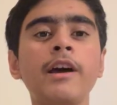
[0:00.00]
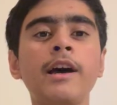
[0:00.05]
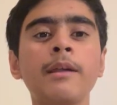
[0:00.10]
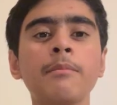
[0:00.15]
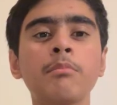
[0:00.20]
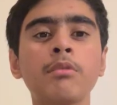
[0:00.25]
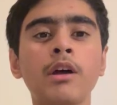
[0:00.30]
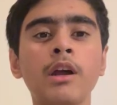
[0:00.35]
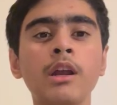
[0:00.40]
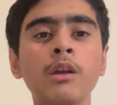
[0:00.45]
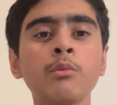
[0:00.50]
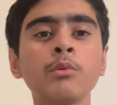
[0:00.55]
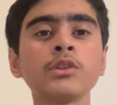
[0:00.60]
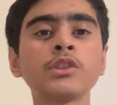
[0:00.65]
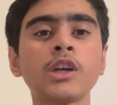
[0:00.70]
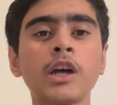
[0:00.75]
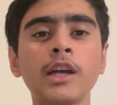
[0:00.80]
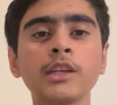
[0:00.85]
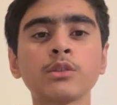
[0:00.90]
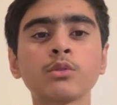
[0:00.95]
at
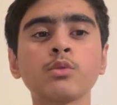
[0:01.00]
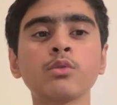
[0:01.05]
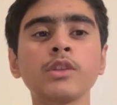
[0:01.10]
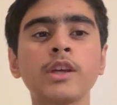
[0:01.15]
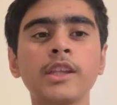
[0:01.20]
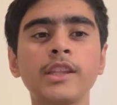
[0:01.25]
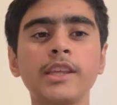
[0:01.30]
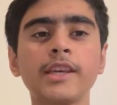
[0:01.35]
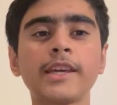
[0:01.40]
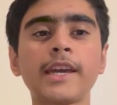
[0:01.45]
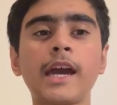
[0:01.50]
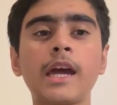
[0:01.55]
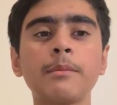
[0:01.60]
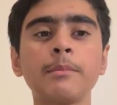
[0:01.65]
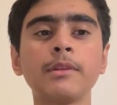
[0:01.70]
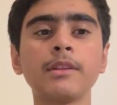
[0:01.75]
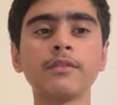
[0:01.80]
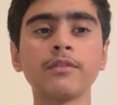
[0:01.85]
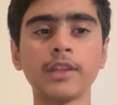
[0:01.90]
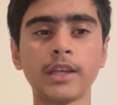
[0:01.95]
Briarwoods High School in the
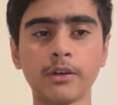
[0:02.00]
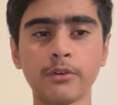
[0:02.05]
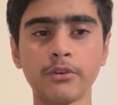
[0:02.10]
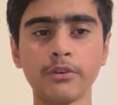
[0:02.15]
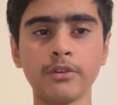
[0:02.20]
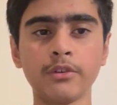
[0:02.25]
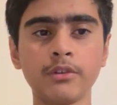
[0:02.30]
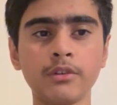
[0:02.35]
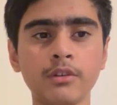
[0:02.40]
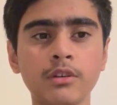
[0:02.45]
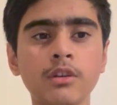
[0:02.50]
Academies of Loudon.